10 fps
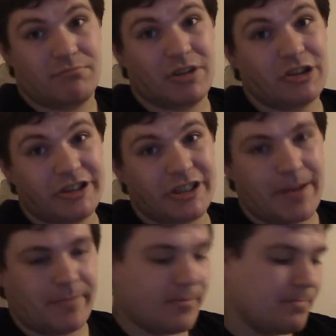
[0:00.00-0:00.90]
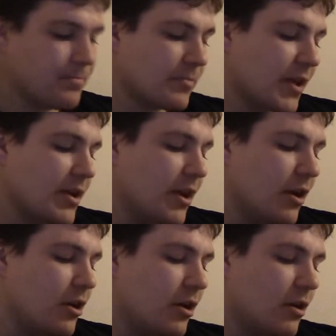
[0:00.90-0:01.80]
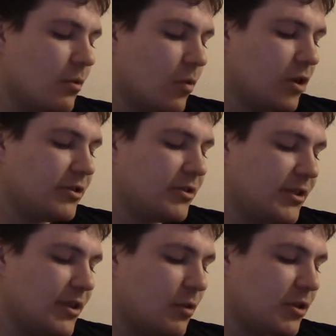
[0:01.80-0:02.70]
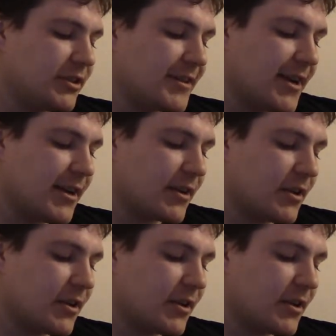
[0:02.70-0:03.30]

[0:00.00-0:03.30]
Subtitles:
because it's hammer. One attack,